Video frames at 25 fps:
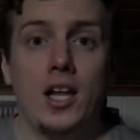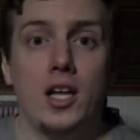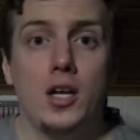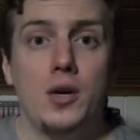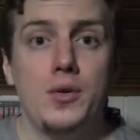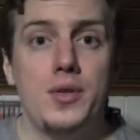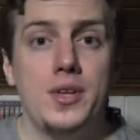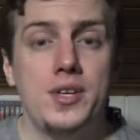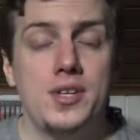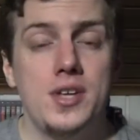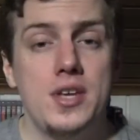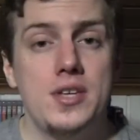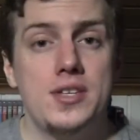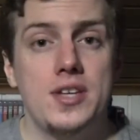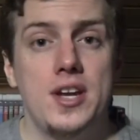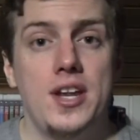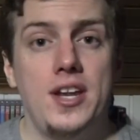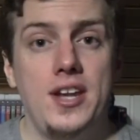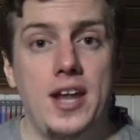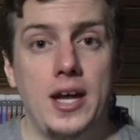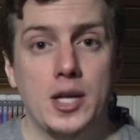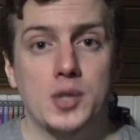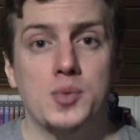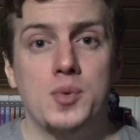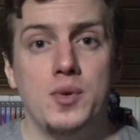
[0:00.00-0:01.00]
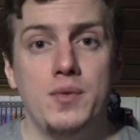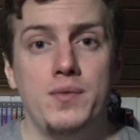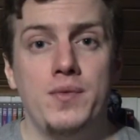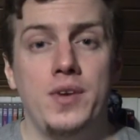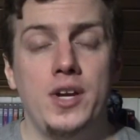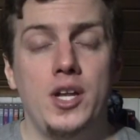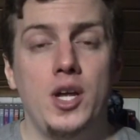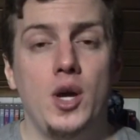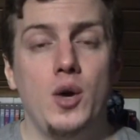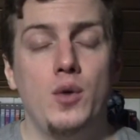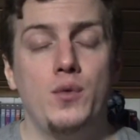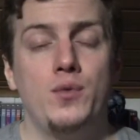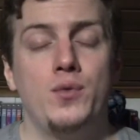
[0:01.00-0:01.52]
Hello, this is an announcement
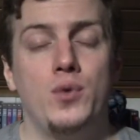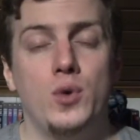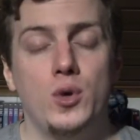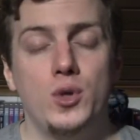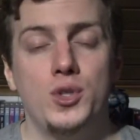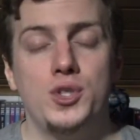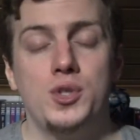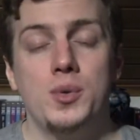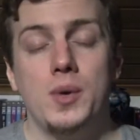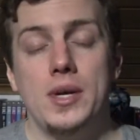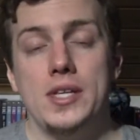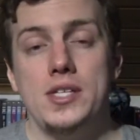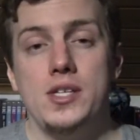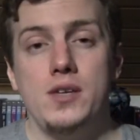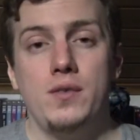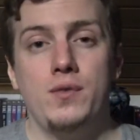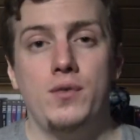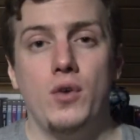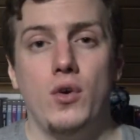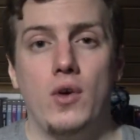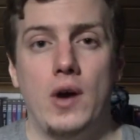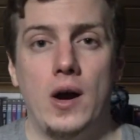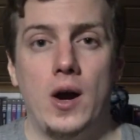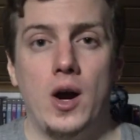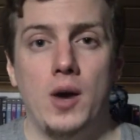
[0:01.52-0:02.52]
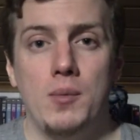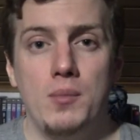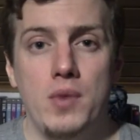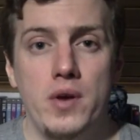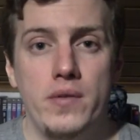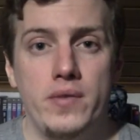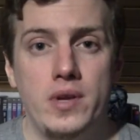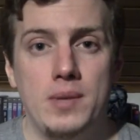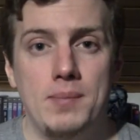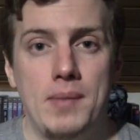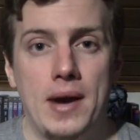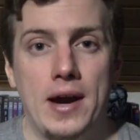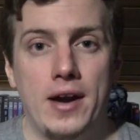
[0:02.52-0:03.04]
video for 24-hour
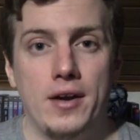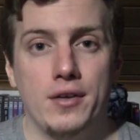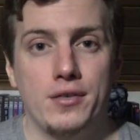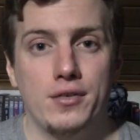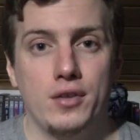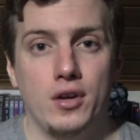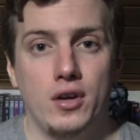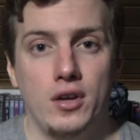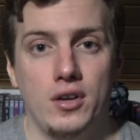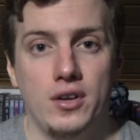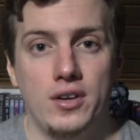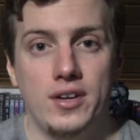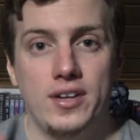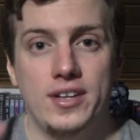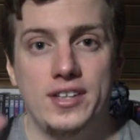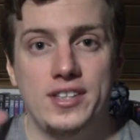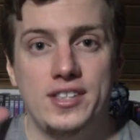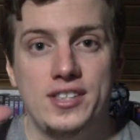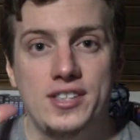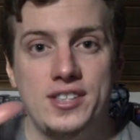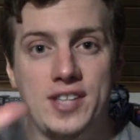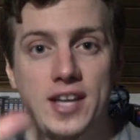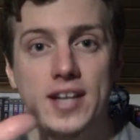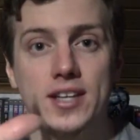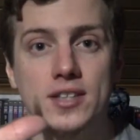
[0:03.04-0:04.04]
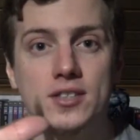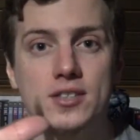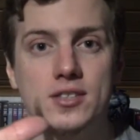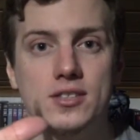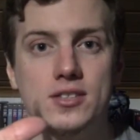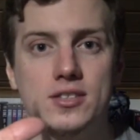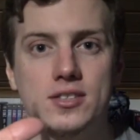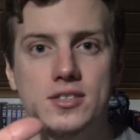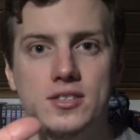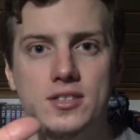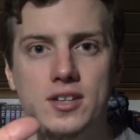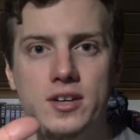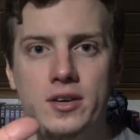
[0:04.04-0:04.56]
movie marathon
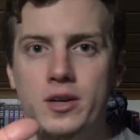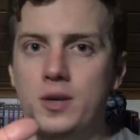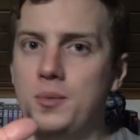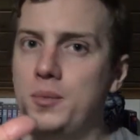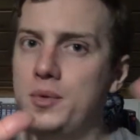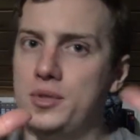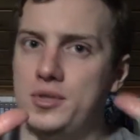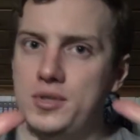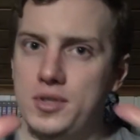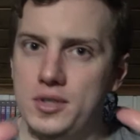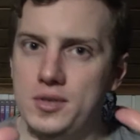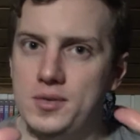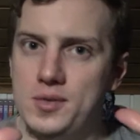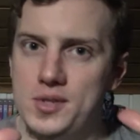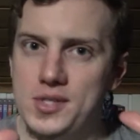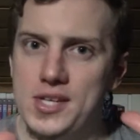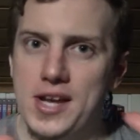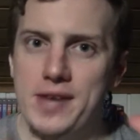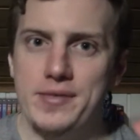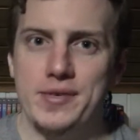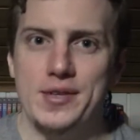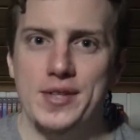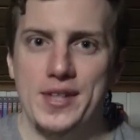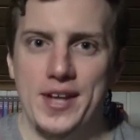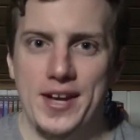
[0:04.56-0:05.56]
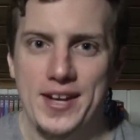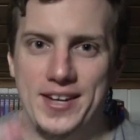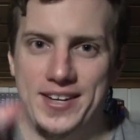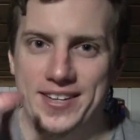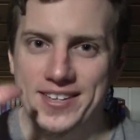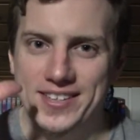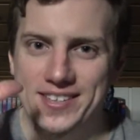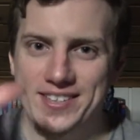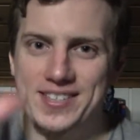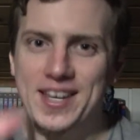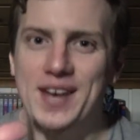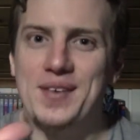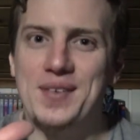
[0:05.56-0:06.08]
6. I almost did 7 then,
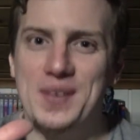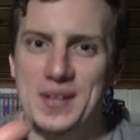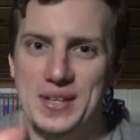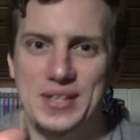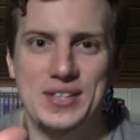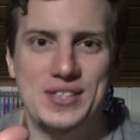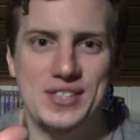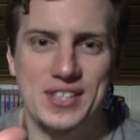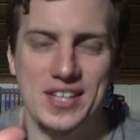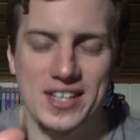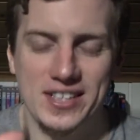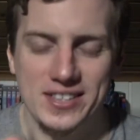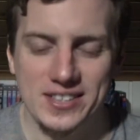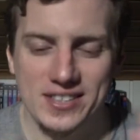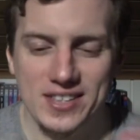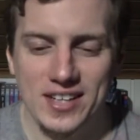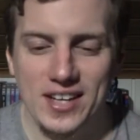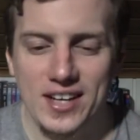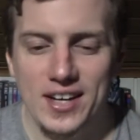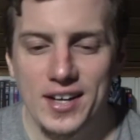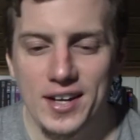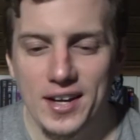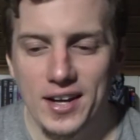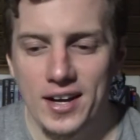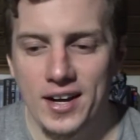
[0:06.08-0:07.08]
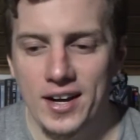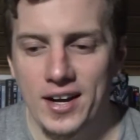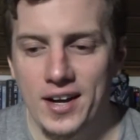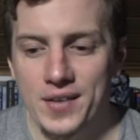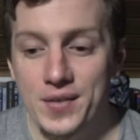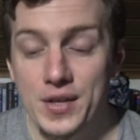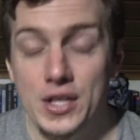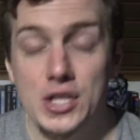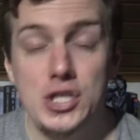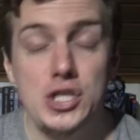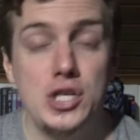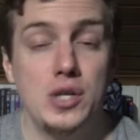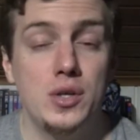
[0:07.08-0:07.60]
it's definitely 6.
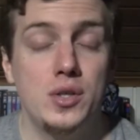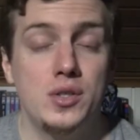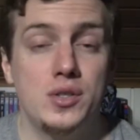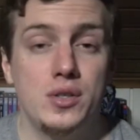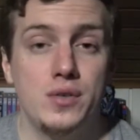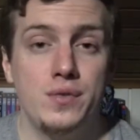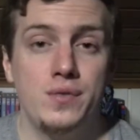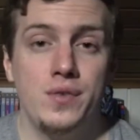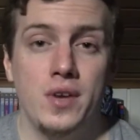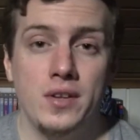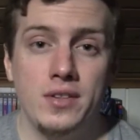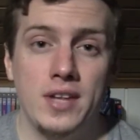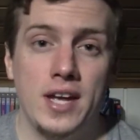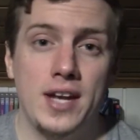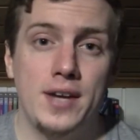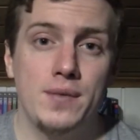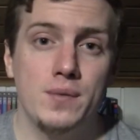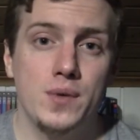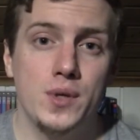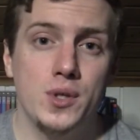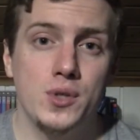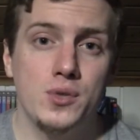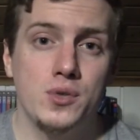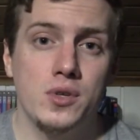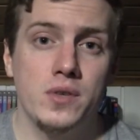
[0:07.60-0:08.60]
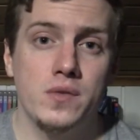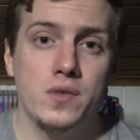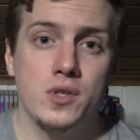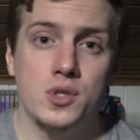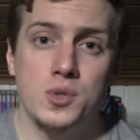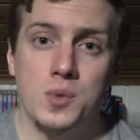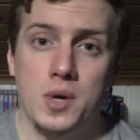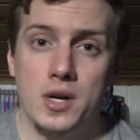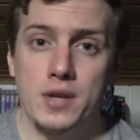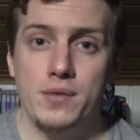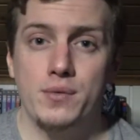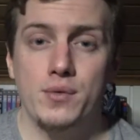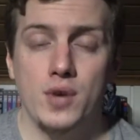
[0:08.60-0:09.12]
This year is the 5th anniversary of the
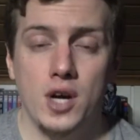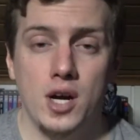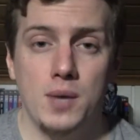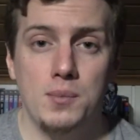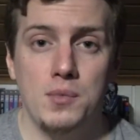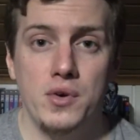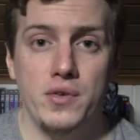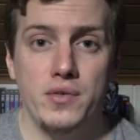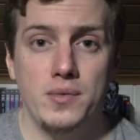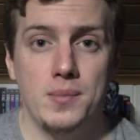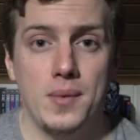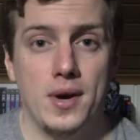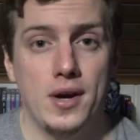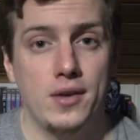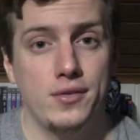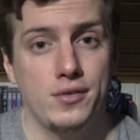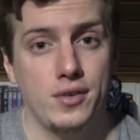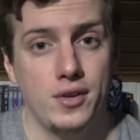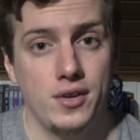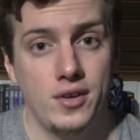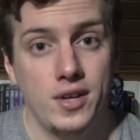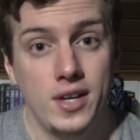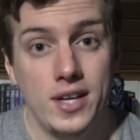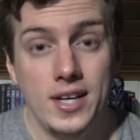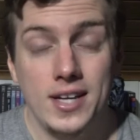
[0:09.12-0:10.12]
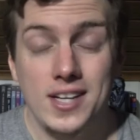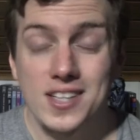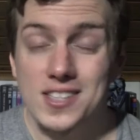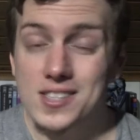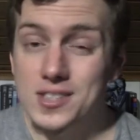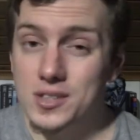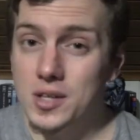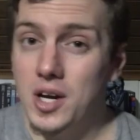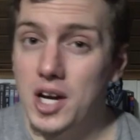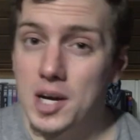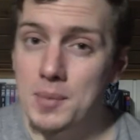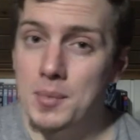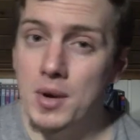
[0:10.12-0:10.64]
24-hour movie marathon,
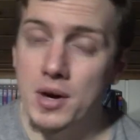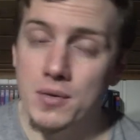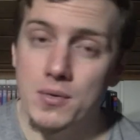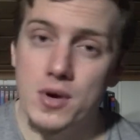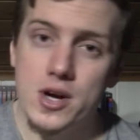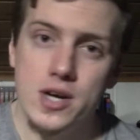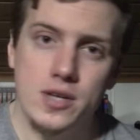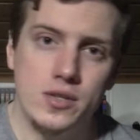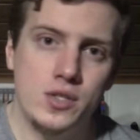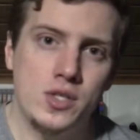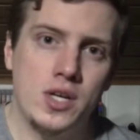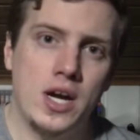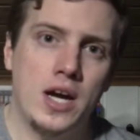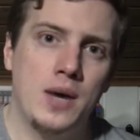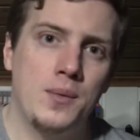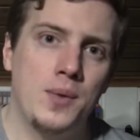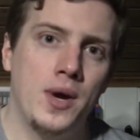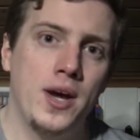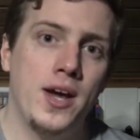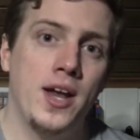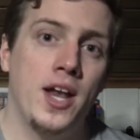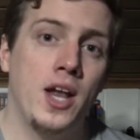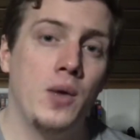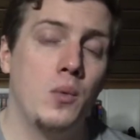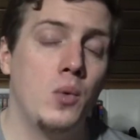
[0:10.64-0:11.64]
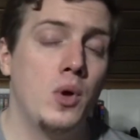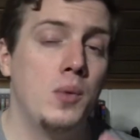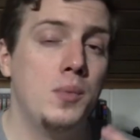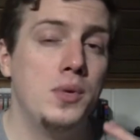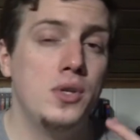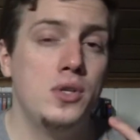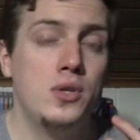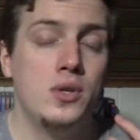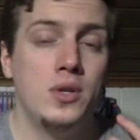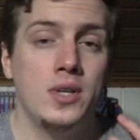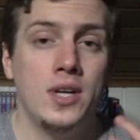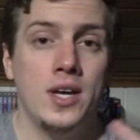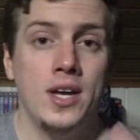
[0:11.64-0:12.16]
started by Ryan Chataway, and I will
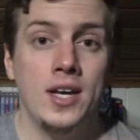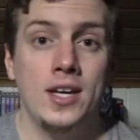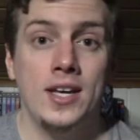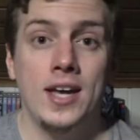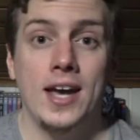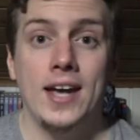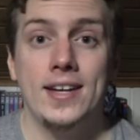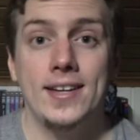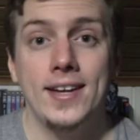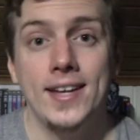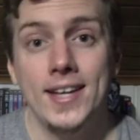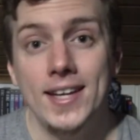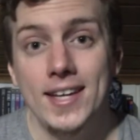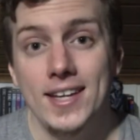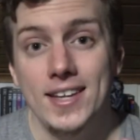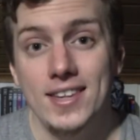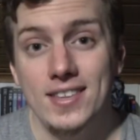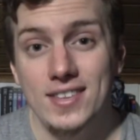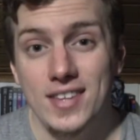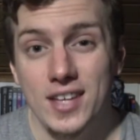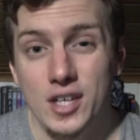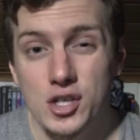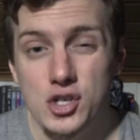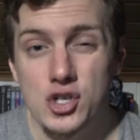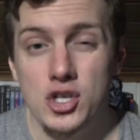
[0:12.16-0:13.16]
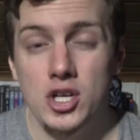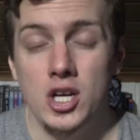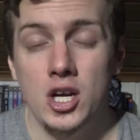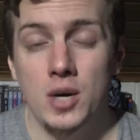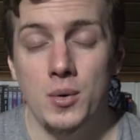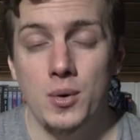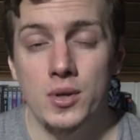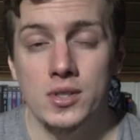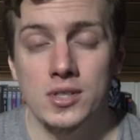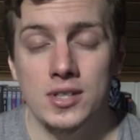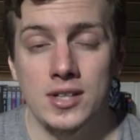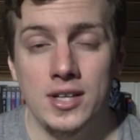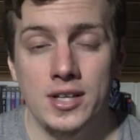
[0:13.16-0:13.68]
be doing it again this year. I
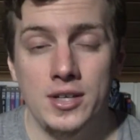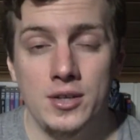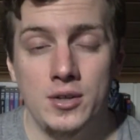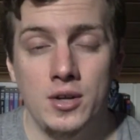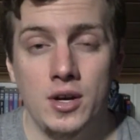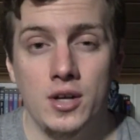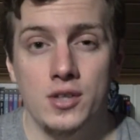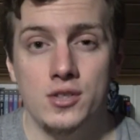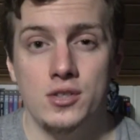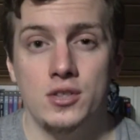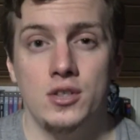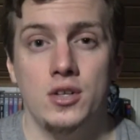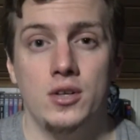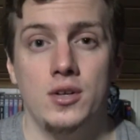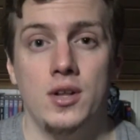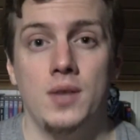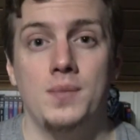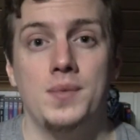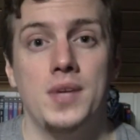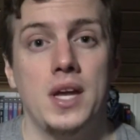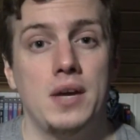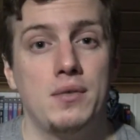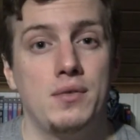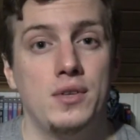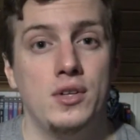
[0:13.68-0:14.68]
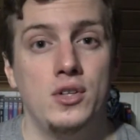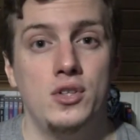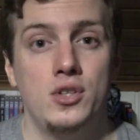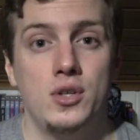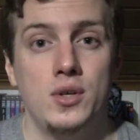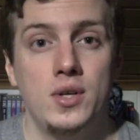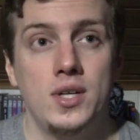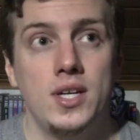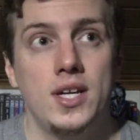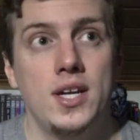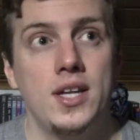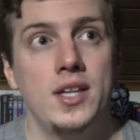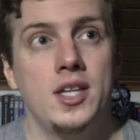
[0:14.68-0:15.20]
want to let you guys know that I'm definitely
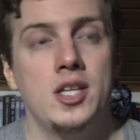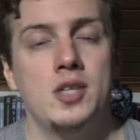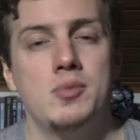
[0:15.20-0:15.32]
doing it.